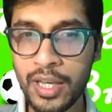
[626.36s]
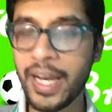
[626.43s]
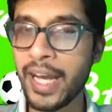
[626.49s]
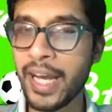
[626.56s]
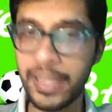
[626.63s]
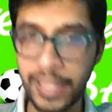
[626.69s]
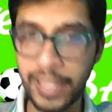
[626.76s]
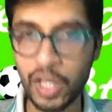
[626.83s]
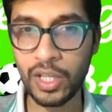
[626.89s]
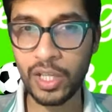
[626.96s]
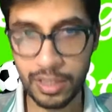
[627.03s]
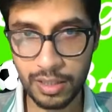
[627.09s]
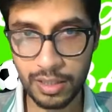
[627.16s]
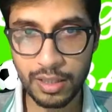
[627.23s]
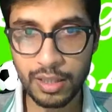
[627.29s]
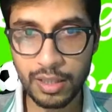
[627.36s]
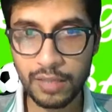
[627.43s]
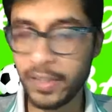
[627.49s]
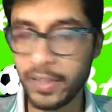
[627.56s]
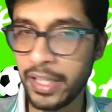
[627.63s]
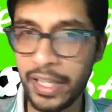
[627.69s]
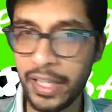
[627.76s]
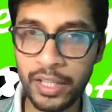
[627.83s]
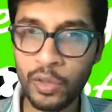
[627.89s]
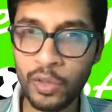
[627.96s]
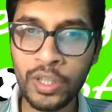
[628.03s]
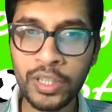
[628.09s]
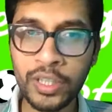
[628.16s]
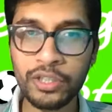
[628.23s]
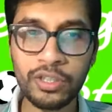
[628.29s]
and they lost. But then they had no
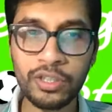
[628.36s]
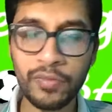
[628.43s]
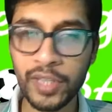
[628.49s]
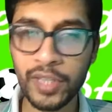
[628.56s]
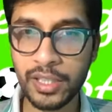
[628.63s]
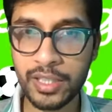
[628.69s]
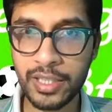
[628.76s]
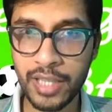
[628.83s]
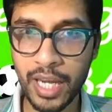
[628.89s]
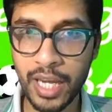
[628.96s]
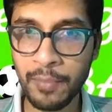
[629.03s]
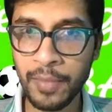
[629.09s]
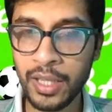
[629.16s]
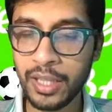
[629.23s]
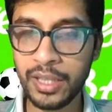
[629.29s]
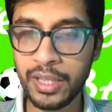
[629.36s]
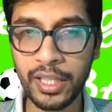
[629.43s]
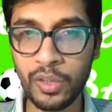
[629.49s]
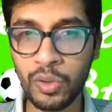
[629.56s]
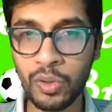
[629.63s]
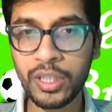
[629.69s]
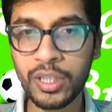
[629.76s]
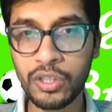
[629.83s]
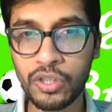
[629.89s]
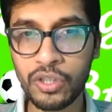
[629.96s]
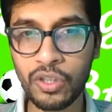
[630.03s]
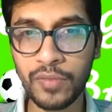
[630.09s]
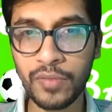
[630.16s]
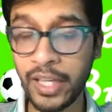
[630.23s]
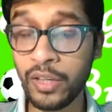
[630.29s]
intention of winning this game. They had no intention
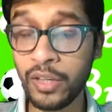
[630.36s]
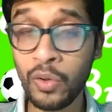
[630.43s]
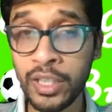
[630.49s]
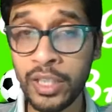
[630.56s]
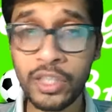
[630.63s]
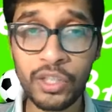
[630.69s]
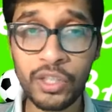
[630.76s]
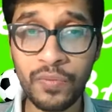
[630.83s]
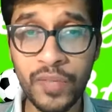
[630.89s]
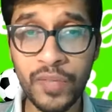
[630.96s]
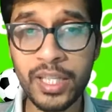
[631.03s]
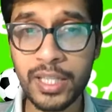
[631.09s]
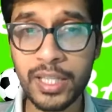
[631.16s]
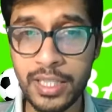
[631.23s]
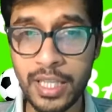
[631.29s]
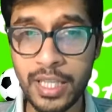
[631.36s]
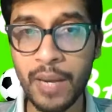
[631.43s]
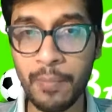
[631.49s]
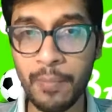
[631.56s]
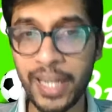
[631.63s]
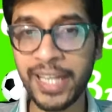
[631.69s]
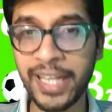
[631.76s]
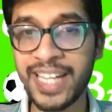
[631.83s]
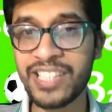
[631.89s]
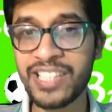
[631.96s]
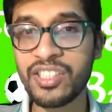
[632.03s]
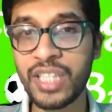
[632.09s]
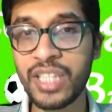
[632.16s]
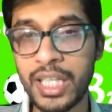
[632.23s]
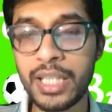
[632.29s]
of winning this game by like
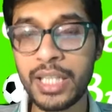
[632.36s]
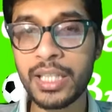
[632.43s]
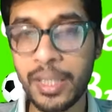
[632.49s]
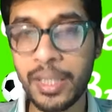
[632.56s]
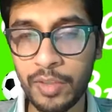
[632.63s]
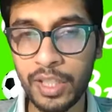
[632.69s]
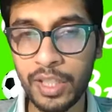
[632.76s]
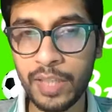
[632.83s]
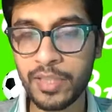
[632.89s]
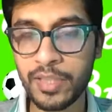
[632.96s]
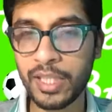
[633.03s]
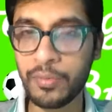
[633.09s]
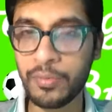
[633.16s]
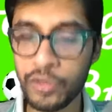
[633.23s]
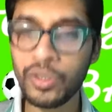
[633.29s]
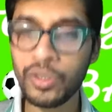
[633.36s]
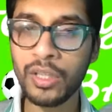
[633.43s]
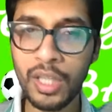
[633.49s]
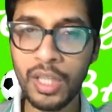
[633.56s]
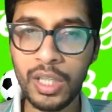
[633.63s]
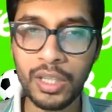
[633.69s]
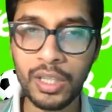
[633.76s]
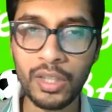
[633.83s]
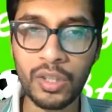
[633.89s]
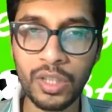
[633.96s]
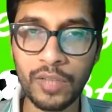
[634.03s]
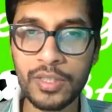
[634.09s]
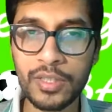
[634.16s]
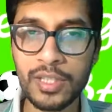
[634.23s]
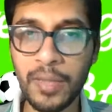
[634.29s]
actually taking the game to Leipzig. I'm sure
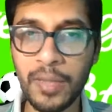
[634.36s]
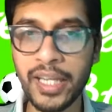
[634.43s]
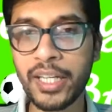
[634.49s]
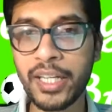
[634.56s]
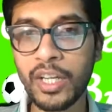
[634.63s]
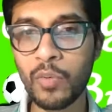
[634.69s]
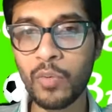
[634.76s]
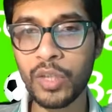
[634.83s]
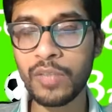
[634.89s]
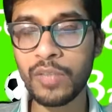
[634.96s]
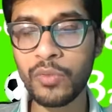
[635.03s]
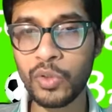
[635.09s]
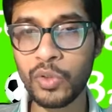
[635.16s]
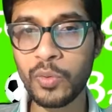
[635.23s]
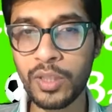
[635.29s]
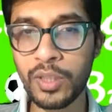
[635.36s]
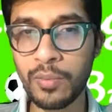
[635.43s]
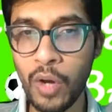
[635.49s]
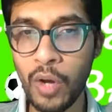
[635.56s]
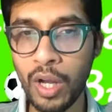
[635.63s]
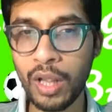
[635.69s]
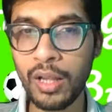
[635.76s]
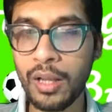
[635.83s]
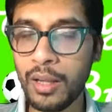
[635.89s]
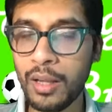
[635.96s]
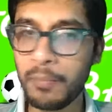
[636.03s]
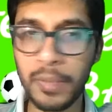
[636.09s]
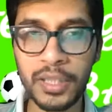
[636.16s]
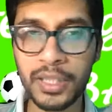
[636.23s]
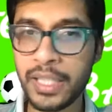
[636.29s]
there was some idea of what they would do with the ball,
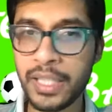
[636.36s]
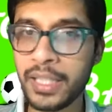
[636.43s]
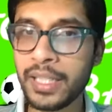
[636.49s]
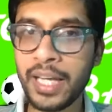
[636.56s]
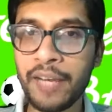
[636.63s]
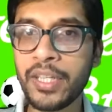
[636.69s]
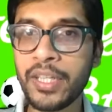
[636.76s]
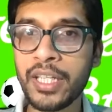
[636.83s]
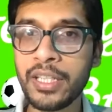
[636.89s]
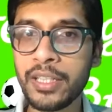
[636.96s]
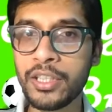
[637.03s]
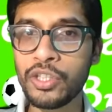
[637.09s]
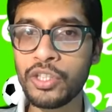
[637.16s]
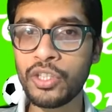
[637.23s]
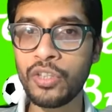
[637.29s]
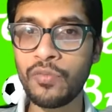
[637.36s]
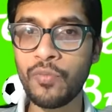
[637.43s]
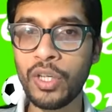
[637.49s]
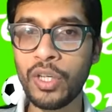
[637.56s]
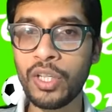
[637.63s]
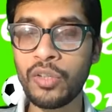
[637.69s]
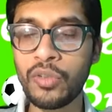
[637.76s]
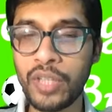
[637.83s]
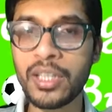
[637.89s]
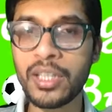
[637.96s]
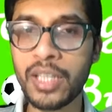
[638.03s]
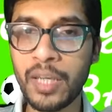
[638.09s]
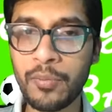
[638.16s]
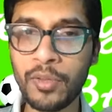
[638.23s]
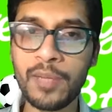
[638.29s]
but they didn't have any intention of wanting to take the
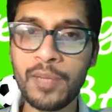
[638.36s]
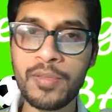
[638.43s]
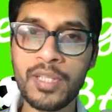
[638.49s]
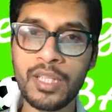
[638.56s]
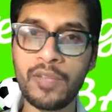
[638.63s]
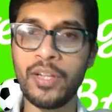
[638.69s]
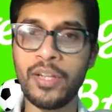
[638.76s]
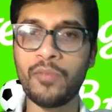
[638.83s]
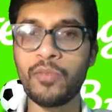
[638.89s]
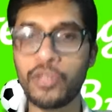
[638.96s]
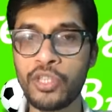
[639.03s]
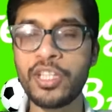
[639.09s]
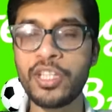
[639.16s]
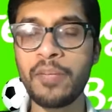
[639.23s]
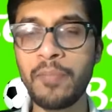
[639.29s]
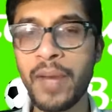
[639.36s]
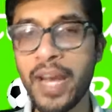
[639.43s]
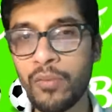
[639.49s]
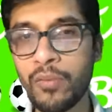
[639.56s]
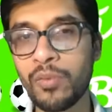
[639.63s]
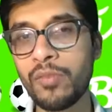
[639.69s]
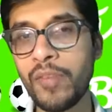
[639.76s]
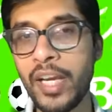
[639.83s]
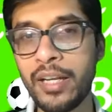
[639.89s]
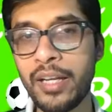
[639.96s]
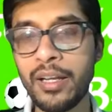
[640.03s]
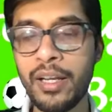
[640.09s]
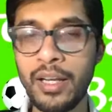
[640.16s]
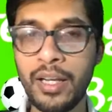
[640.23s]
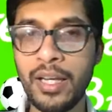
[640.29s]
game to Leipzig. They were like, we'll just sit back, we'll wait.
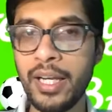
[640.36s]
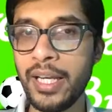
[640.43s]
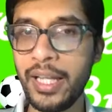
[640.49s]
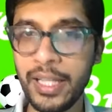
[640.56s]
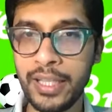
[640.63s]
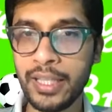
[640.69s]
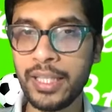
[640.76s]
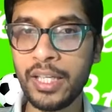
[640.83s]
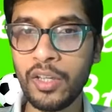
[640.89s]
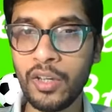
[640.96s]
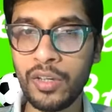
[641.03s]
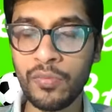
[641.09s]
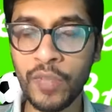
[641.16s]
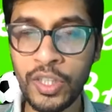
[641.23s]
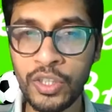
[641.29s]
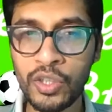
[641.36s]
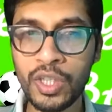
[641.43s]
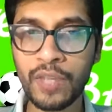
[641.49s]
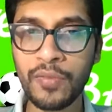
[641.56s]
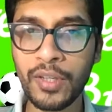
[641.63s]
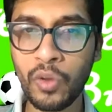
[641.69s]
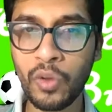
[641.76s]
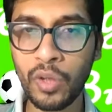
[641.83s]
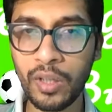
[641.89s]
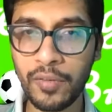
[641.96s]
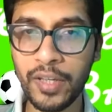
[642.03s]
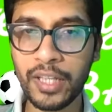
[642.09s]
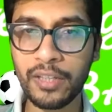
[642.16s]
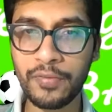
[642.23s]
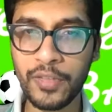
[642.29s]
And once you give a goal
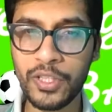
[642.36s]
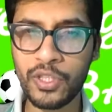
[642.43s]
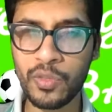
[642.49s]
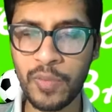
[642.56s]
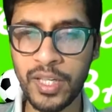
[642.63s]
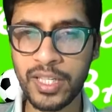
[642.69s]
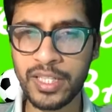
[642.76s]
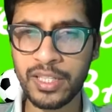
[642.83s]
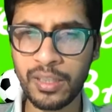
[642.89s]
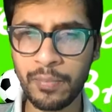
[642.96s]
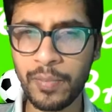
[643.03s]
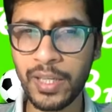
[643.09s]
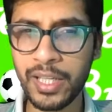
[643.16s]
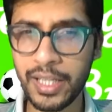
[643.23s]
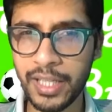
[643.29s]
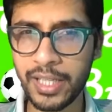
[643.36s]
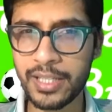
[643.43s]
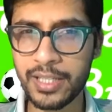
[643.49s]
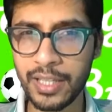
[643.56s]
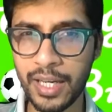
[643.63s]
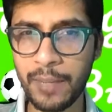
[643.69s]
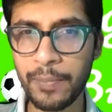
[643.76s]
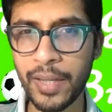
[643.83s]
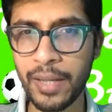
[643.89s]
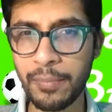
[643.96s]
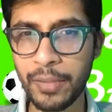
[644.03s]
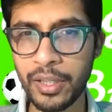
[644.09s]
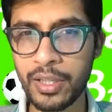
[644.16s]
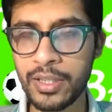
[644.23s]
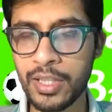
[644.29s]
away in the first 2 minutes, it completely kills the game plan,
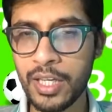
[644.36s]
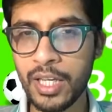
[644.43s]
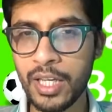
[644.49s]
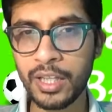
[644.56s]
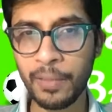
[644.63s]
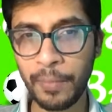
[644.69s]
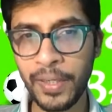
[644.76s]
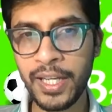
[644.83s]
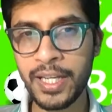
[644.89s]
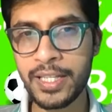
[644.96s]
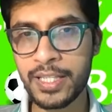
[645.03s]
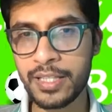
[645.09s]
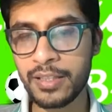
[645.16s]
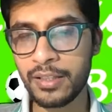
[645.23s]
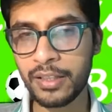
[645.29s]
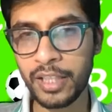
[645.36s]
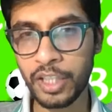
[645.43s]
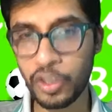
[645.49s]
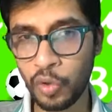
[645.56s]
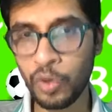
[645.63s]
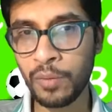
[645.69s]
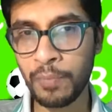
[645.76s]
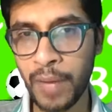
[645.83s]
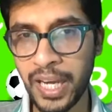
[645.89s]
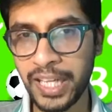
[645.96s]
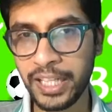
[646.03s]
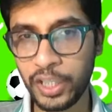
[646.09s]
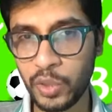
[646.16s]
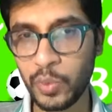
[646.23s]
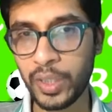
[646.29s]
because the players that don't buy
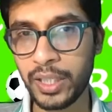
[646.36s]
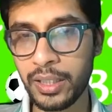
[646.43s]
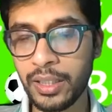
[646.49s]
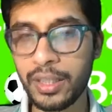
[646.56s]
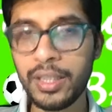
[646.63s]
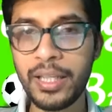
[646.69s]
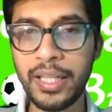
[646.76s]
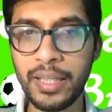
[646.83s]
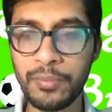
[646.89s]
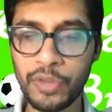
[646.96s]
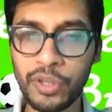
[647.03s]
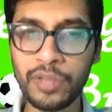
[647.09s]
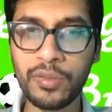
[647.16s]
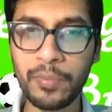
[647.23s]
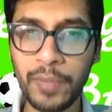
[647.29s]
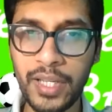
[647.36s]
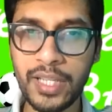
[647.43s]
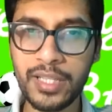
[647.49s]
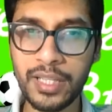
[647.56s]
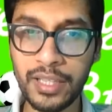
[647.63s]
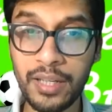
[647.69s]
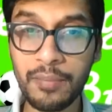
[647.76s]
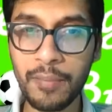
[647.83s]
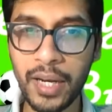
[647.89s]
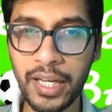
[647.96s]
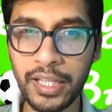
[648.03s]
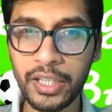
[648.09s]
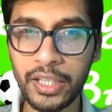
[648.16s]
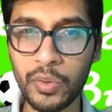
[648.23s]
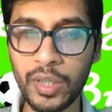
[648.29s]
into it, and I'm sure there were players that didn't buy
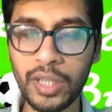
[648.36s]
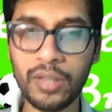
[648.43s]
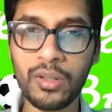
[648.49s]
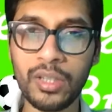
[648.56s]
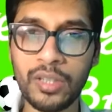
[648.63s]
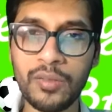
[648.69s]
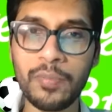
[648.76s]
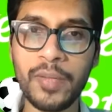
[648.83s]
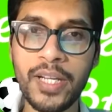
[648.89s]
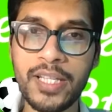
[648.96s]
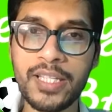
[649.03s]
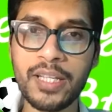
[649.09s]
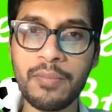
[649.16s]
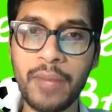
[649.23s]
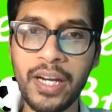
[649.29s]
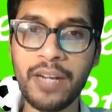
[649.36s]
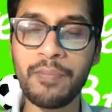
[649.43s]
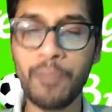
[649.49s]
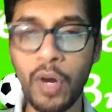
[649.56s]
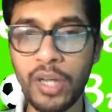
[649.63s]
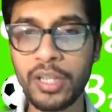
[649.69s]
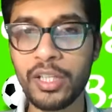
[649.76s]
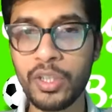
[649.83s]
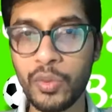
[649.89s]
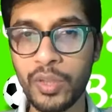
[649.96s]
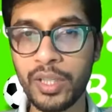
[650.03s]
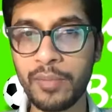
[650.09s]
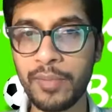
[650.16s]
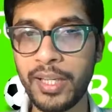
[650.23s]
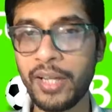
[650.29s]
into it, or there were players that might have bought into
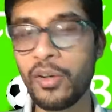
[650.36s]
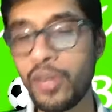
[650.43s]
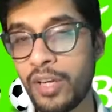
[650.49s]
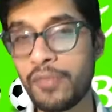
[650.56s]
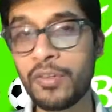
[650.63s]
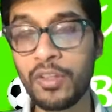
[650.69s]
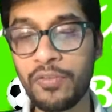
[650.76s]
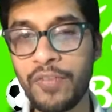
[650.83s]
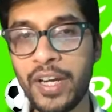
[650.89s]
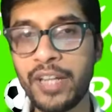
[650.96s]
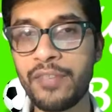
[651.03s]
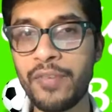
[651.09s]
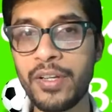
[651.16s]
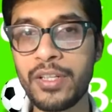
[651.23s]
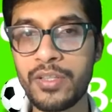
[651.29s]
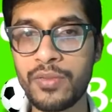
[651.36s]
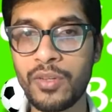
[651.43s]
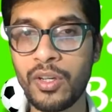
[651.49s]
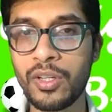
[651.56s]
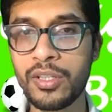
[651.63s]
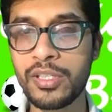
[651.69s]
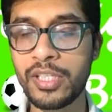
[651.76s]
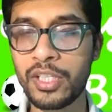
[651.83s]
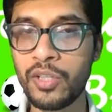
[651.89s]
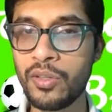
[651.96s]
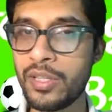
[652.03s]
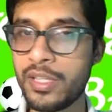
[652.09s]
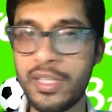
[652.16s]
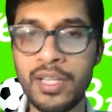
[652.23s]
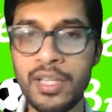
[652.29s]
it and be like, oh yeah, we've got 5 defenders, we've got all the
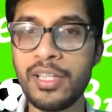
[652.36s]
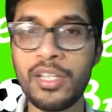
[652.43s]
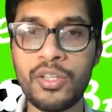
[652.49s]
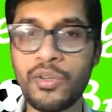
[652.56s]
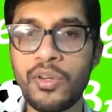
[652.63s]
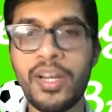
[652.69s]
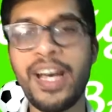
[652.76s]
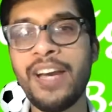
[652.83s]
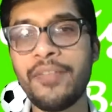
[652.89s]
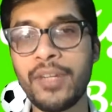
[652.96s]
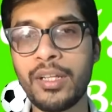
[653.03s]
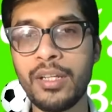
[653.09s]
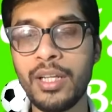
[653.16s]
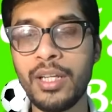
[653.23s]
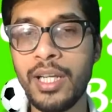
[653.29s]
security. Suddenly you don't have it.